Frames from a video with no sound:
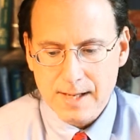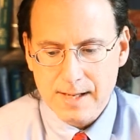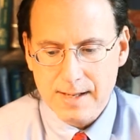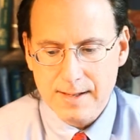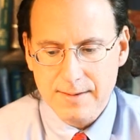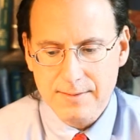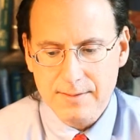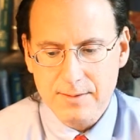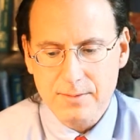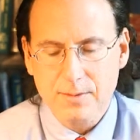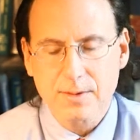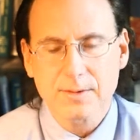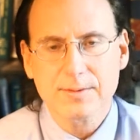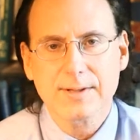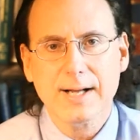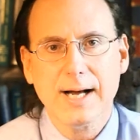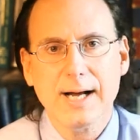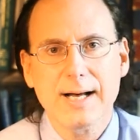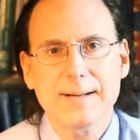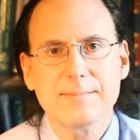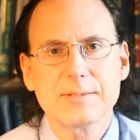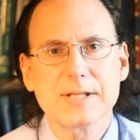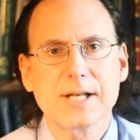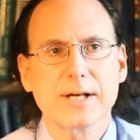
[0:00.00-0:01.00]
And there are
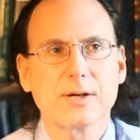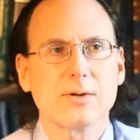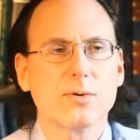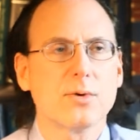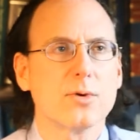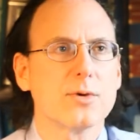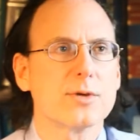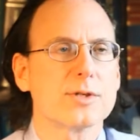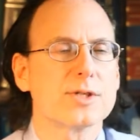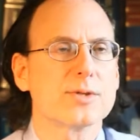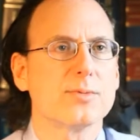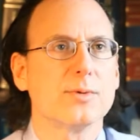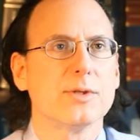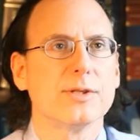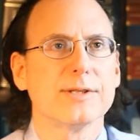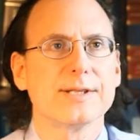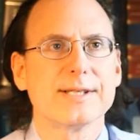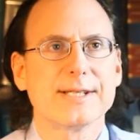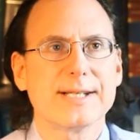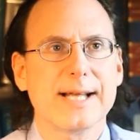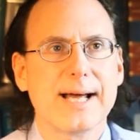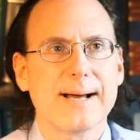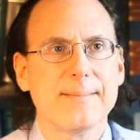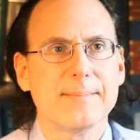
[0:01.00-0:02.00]
times that courts will
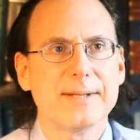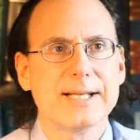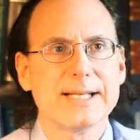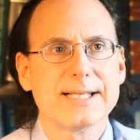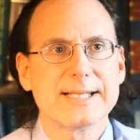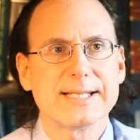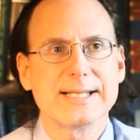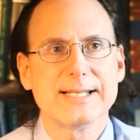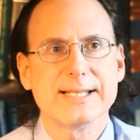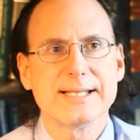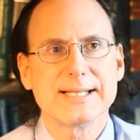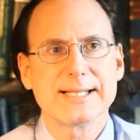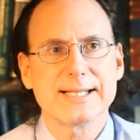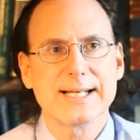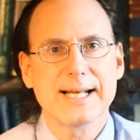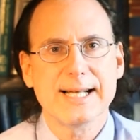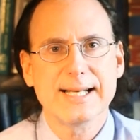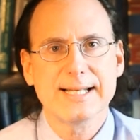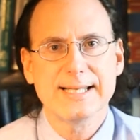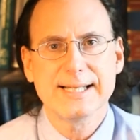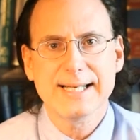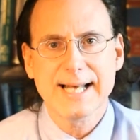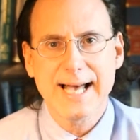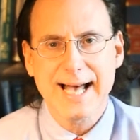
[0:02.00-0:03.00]
examine this and say,
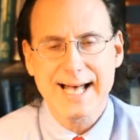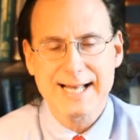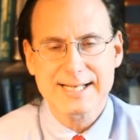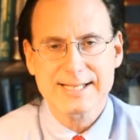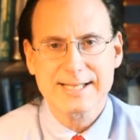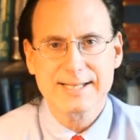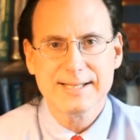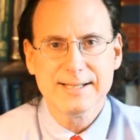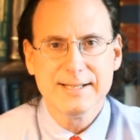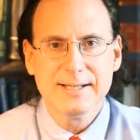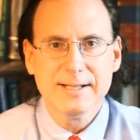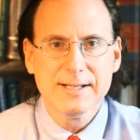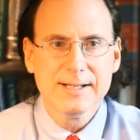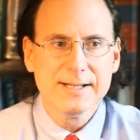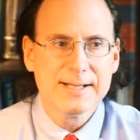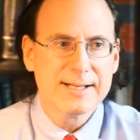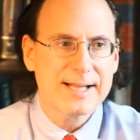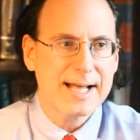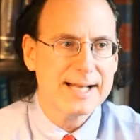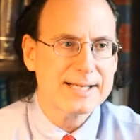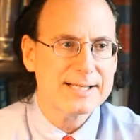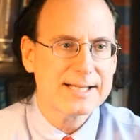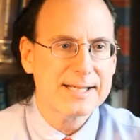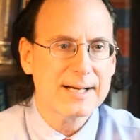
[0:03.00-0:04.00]
yes,
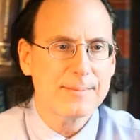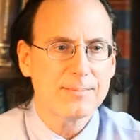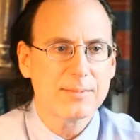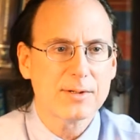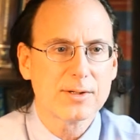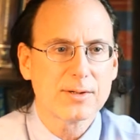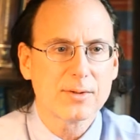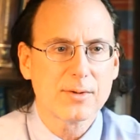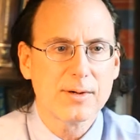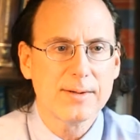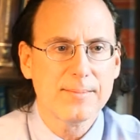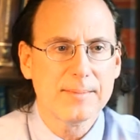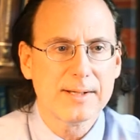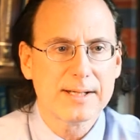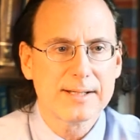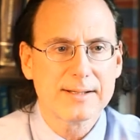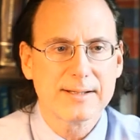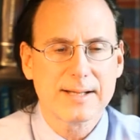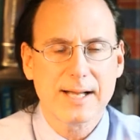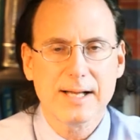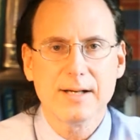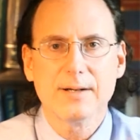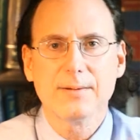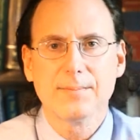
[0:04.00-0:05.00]
that separate
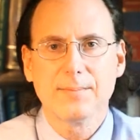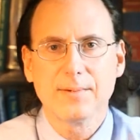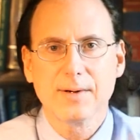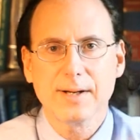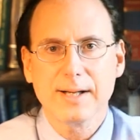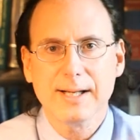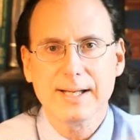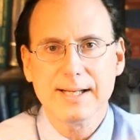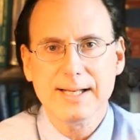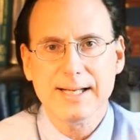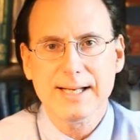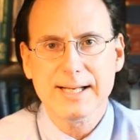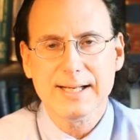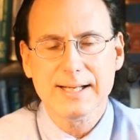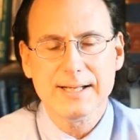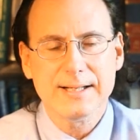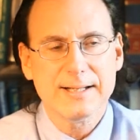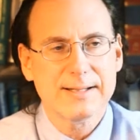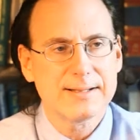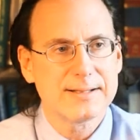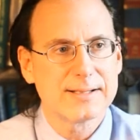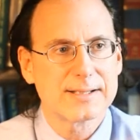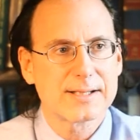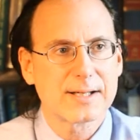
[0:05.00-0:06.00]
agreement that you're bringing
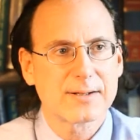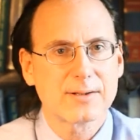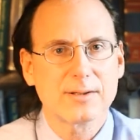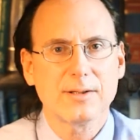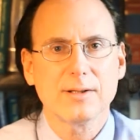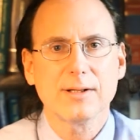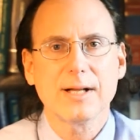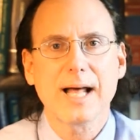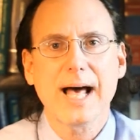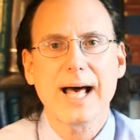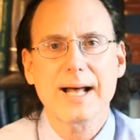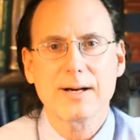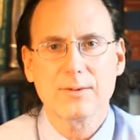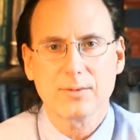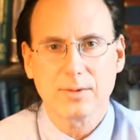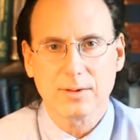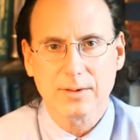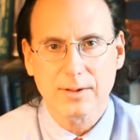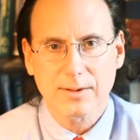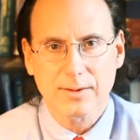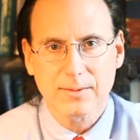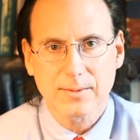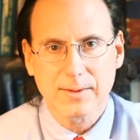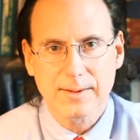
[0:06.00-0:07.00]
in is a
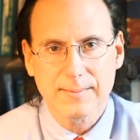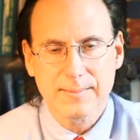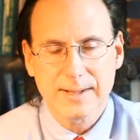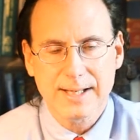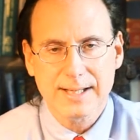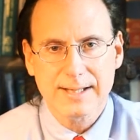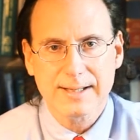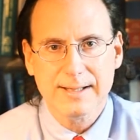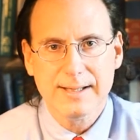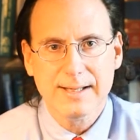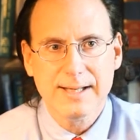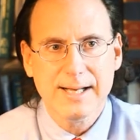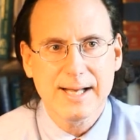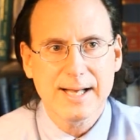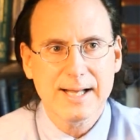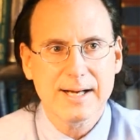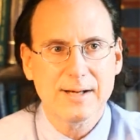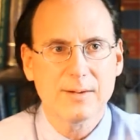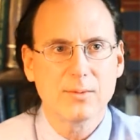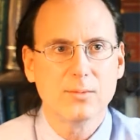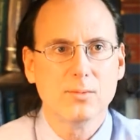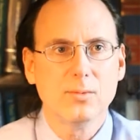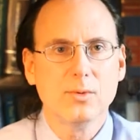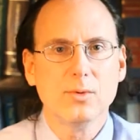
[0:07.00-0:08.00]
collateral agreement, and
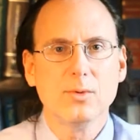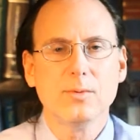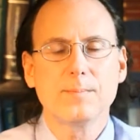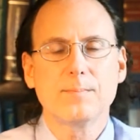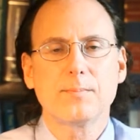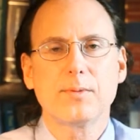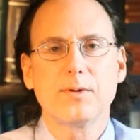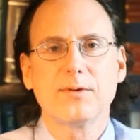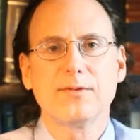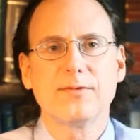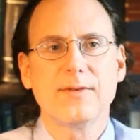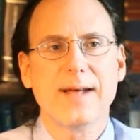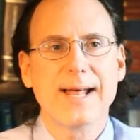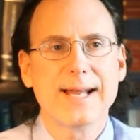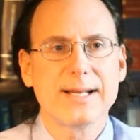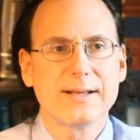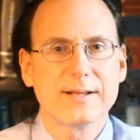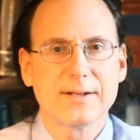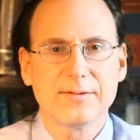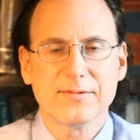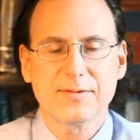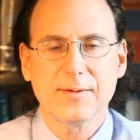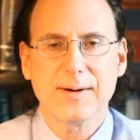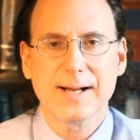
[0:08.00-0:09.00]
it won't prevent
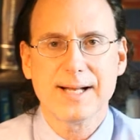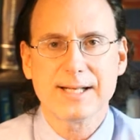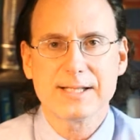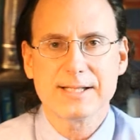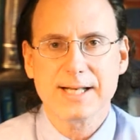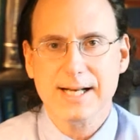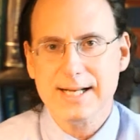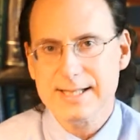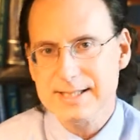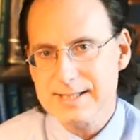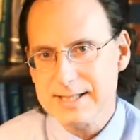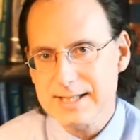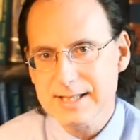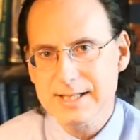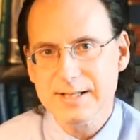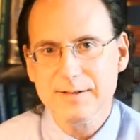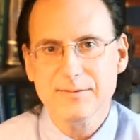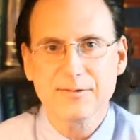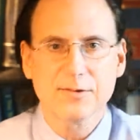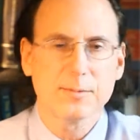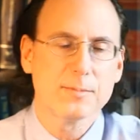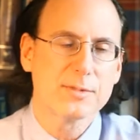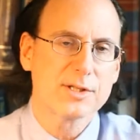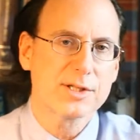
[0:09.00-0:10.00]
the franchisee
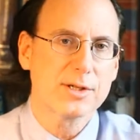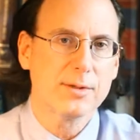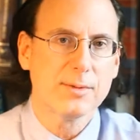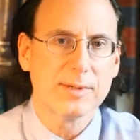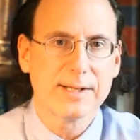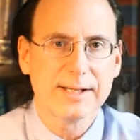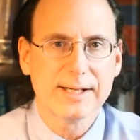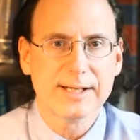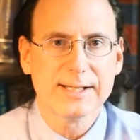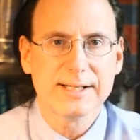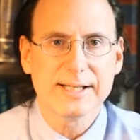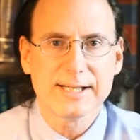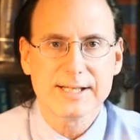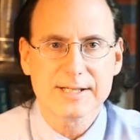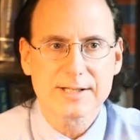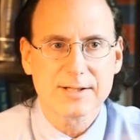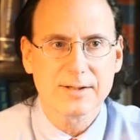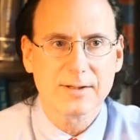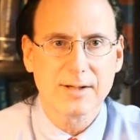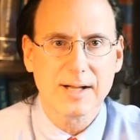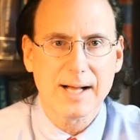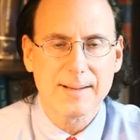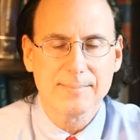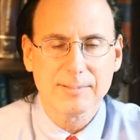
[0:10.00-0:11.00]
from showing an
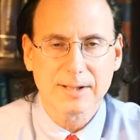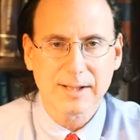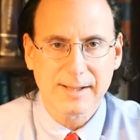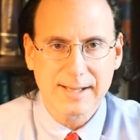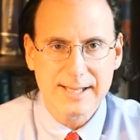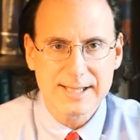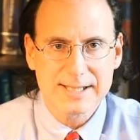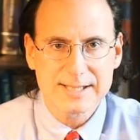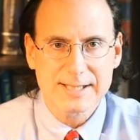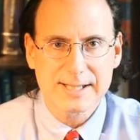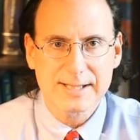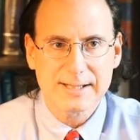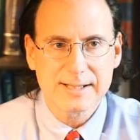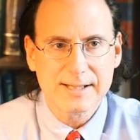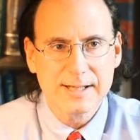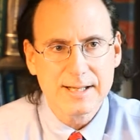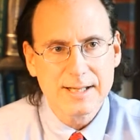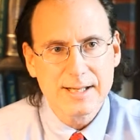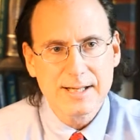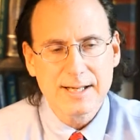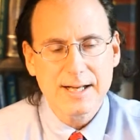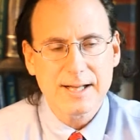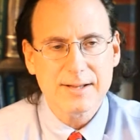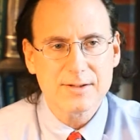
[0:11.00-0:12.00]
additional obligation.
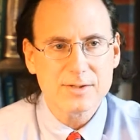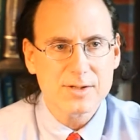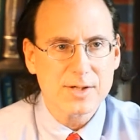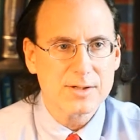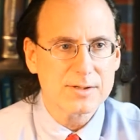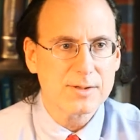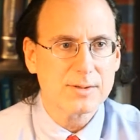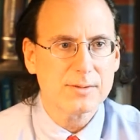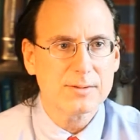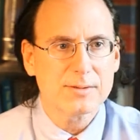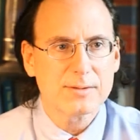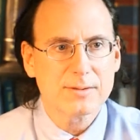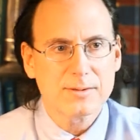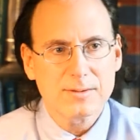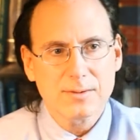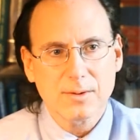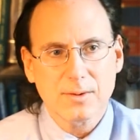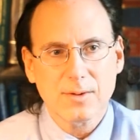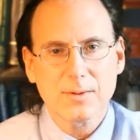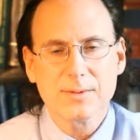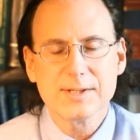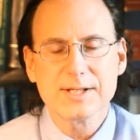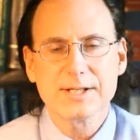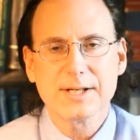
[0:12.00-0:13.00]
And there's
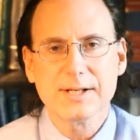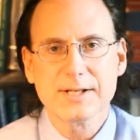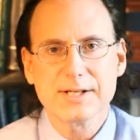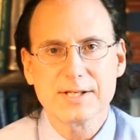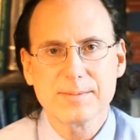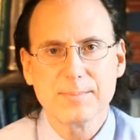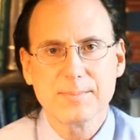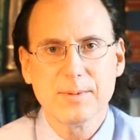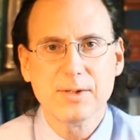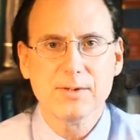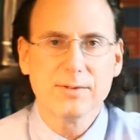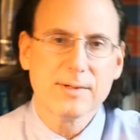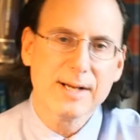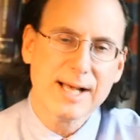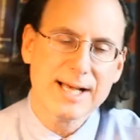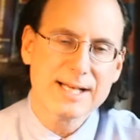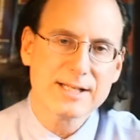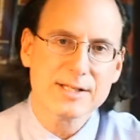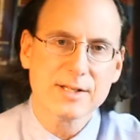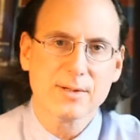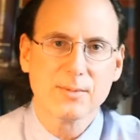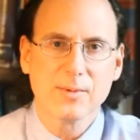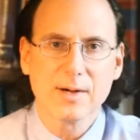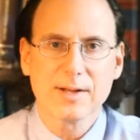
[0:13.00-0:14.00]
always a dispute
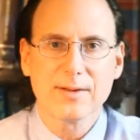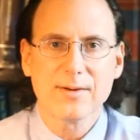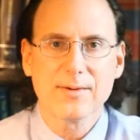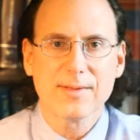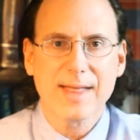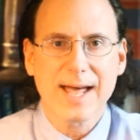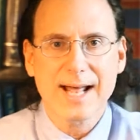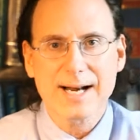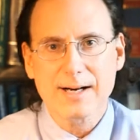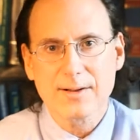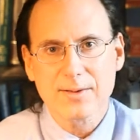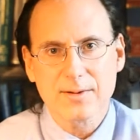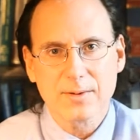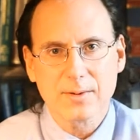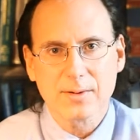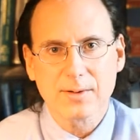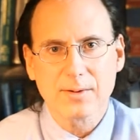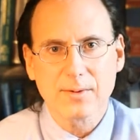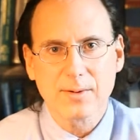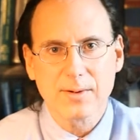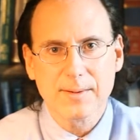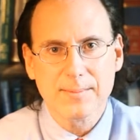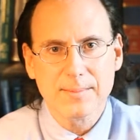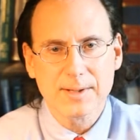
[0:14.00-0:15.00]
as to whether that other
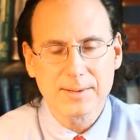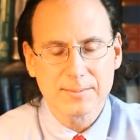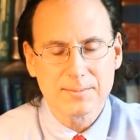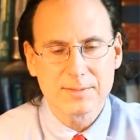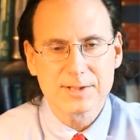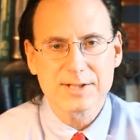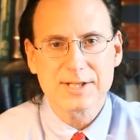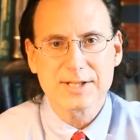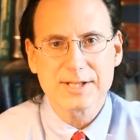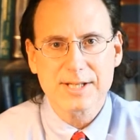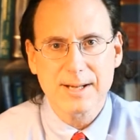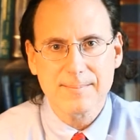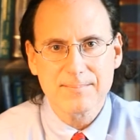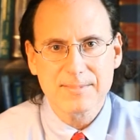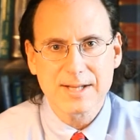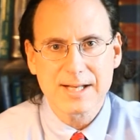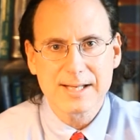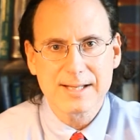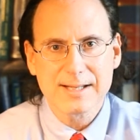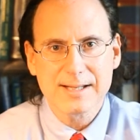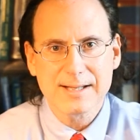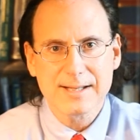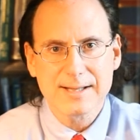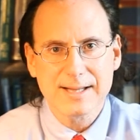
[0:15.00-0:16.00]
agreement was
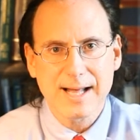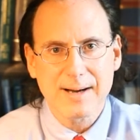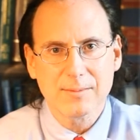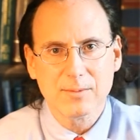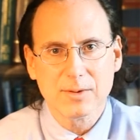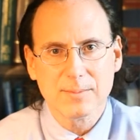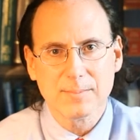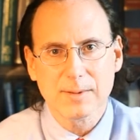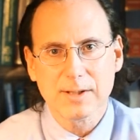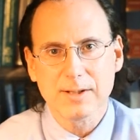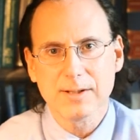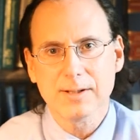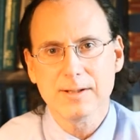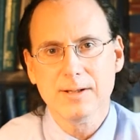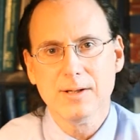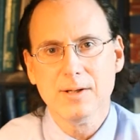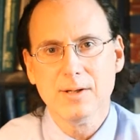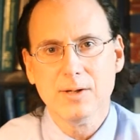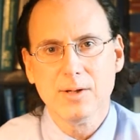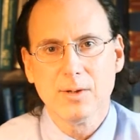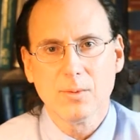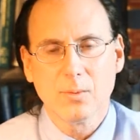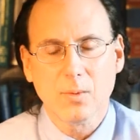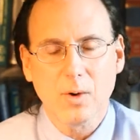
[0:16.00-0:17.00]
something that would be
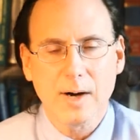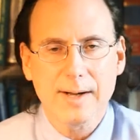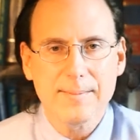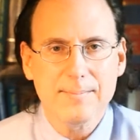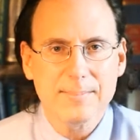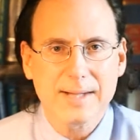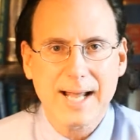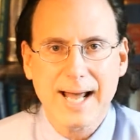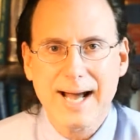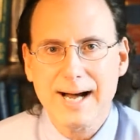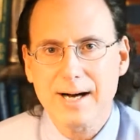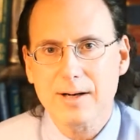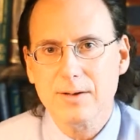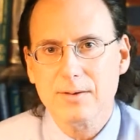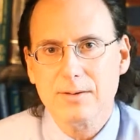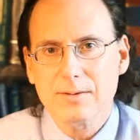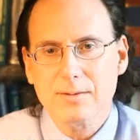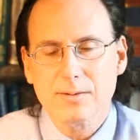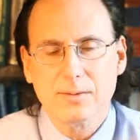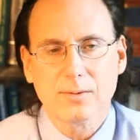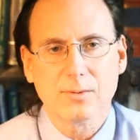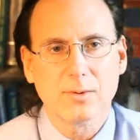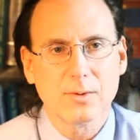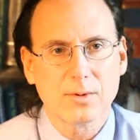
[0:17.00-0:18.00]
wiped out
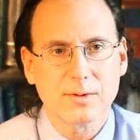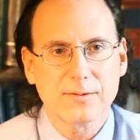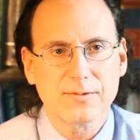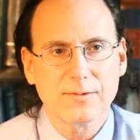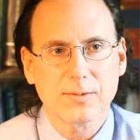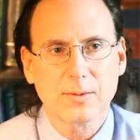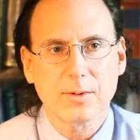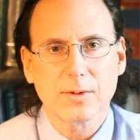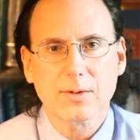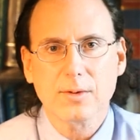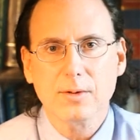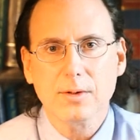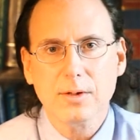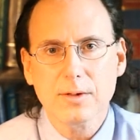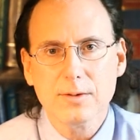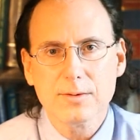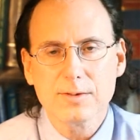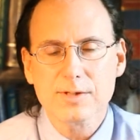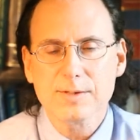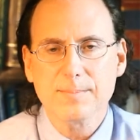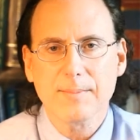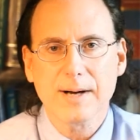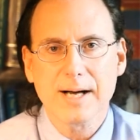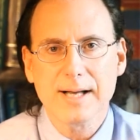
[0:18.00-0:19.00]
or
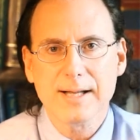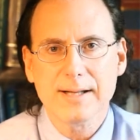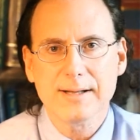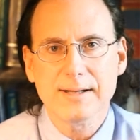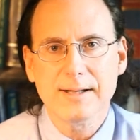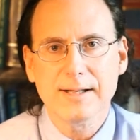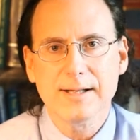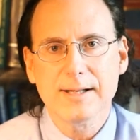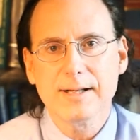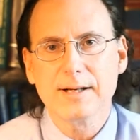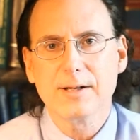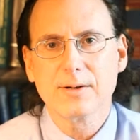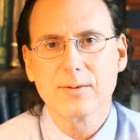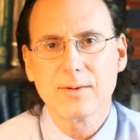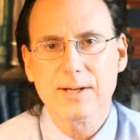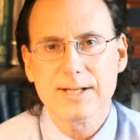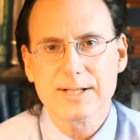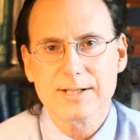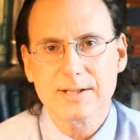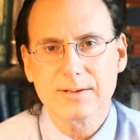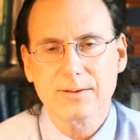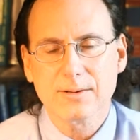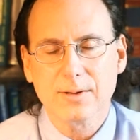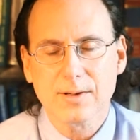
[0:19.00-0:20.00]
foreclosed by the
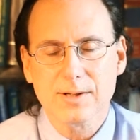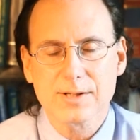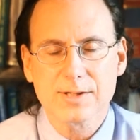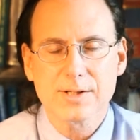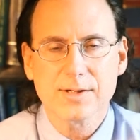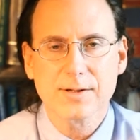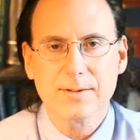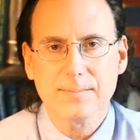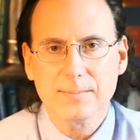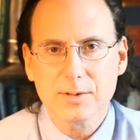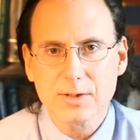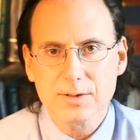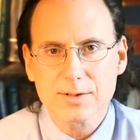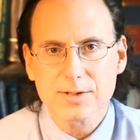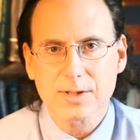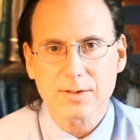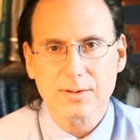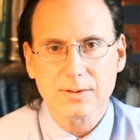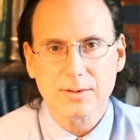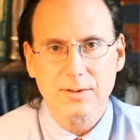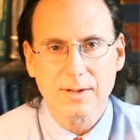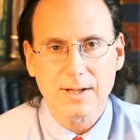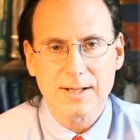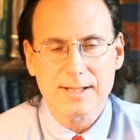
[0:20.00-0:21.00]
integration clause or the merger
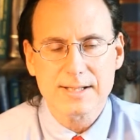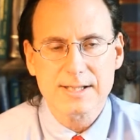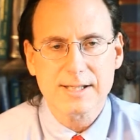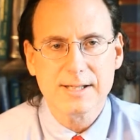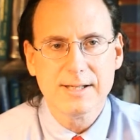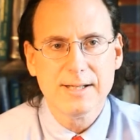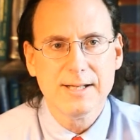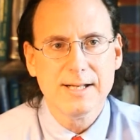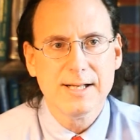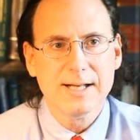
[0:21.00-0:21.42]
clause.